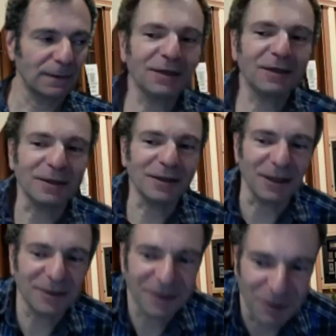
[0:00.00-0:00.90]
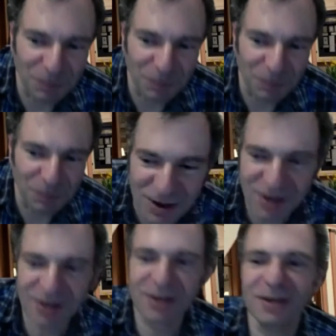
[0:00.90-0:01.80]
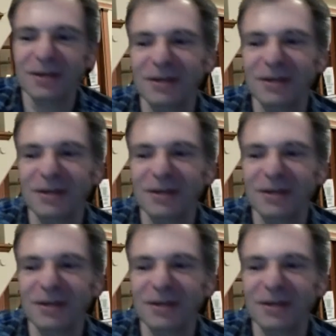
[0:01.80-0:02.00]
The bonus